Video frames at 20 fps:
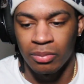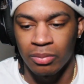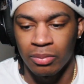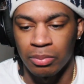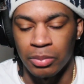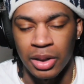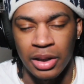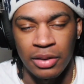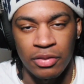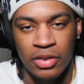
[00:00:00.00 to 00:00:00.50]

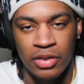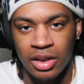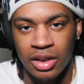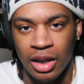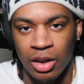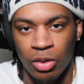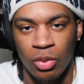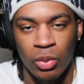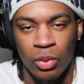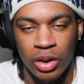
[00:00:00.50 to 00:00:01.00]
but if it's like
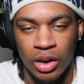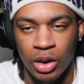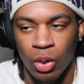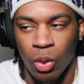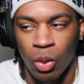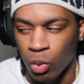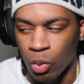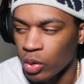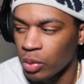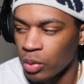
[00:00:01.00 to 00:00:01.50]
really
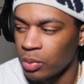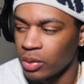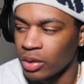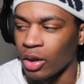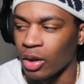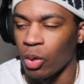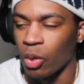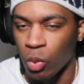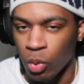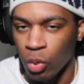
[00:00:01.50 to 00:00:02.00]
horrible,
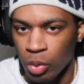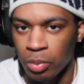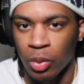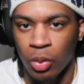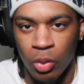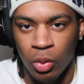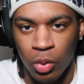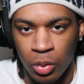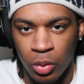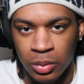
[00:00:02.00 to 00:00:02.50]
like
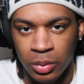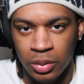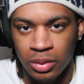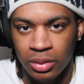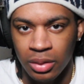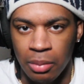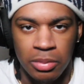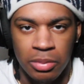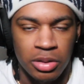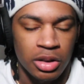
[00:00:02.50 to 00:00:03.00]
horrible,
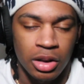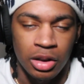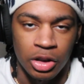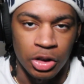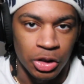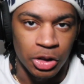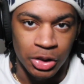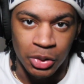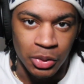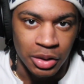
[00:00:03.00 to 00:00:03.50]
I'm still
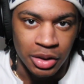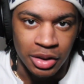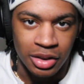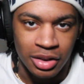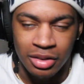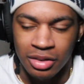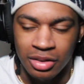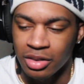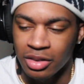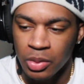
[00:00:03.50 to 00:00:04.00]
enjoy it
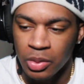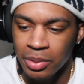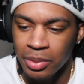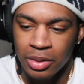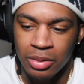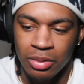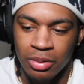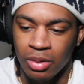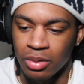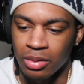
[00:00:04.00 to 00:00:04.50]
because it's
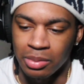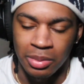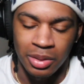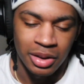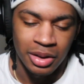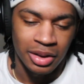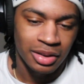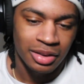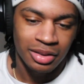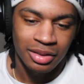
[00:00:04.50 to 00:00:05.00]
superheroes,
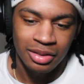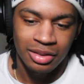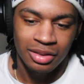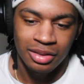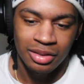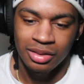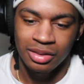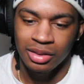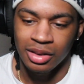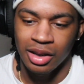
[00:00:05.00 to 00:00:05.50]
man.
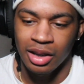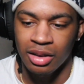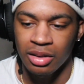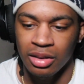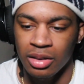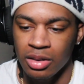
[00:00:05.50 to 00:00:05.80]
Gotta love